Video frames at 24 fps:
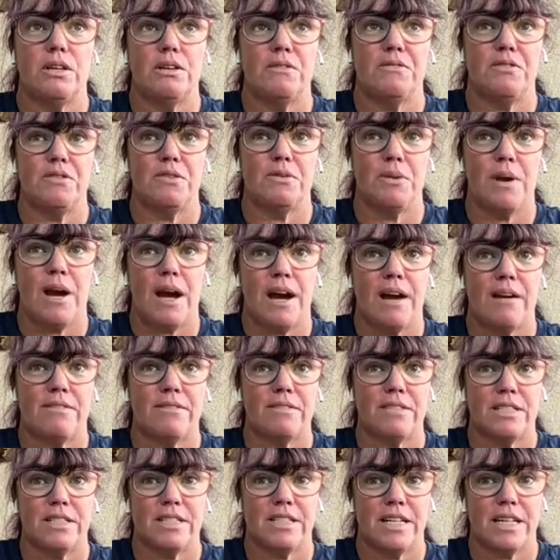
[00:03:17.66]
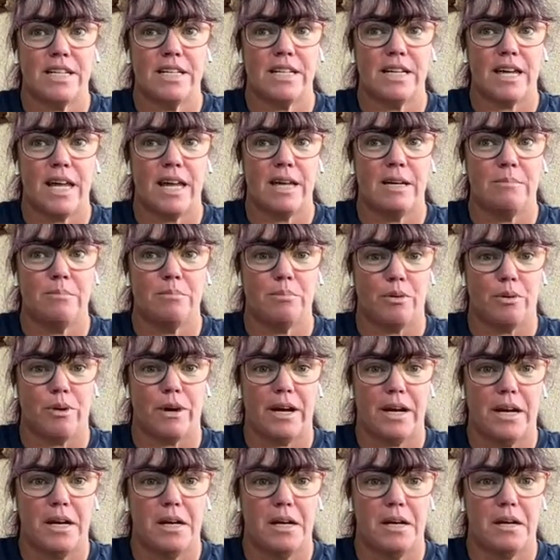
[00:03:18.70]
if you have to take a
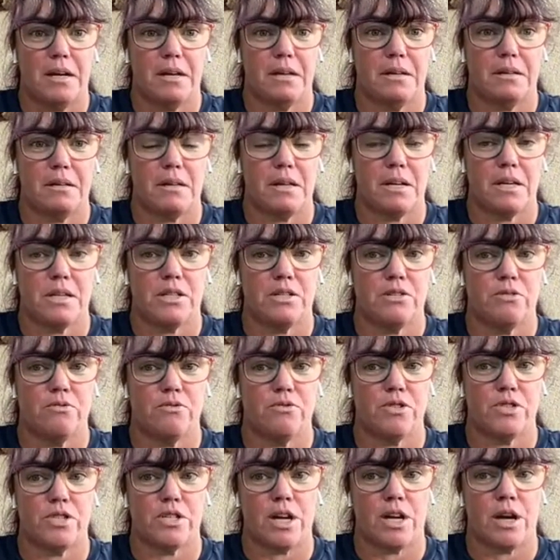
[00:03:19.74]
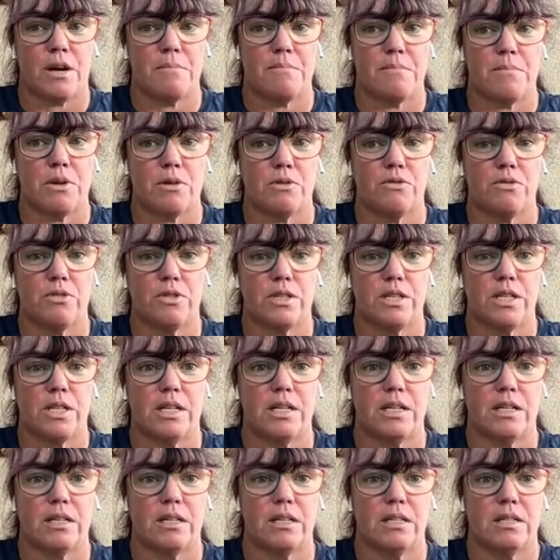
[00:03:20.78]
break, like you stop
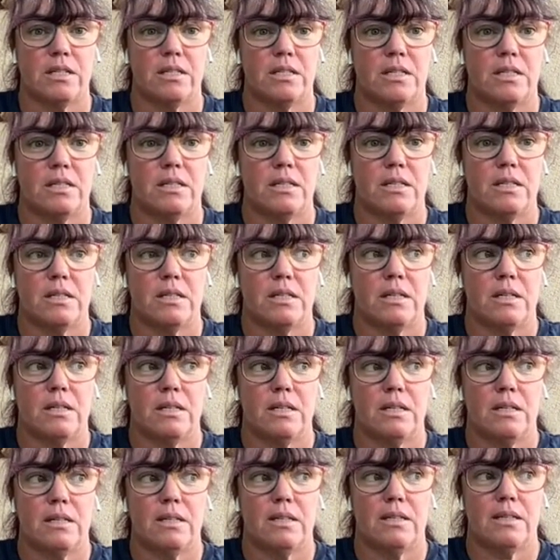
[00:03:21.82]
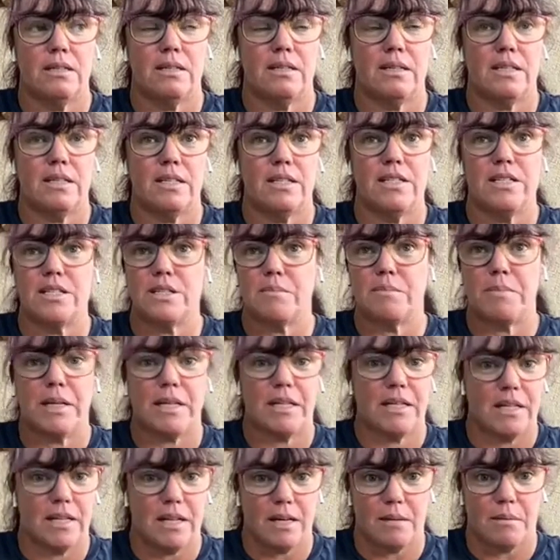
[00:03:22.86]
posting, then just
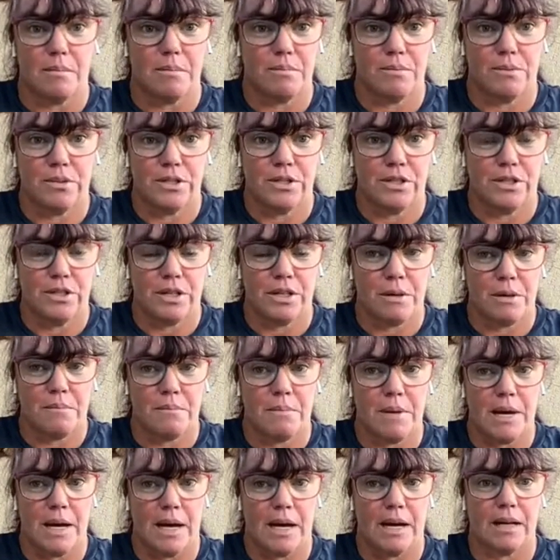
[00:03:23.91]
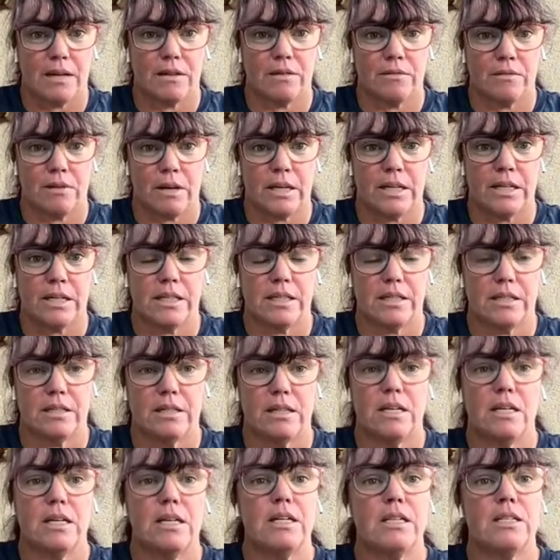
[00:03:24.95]
pick it up when you come back, right?
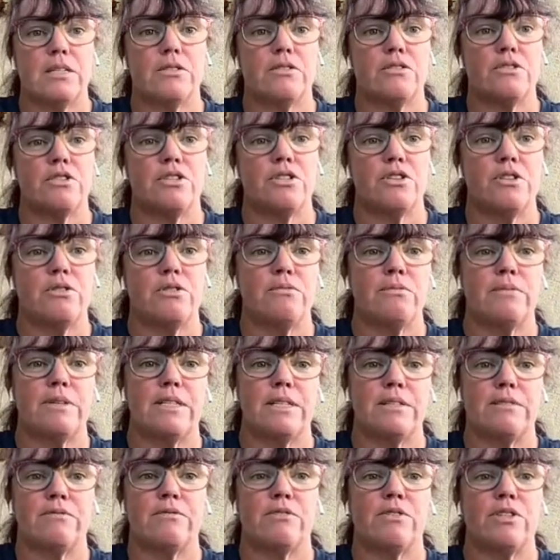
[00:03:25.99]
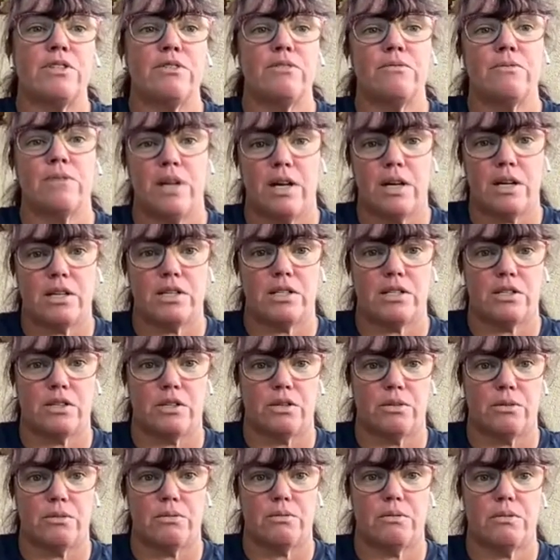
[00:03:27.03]
There is no reason for you not
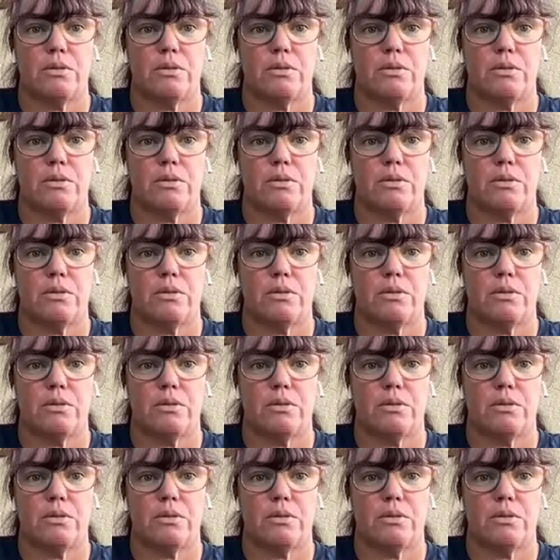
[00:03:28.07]
to.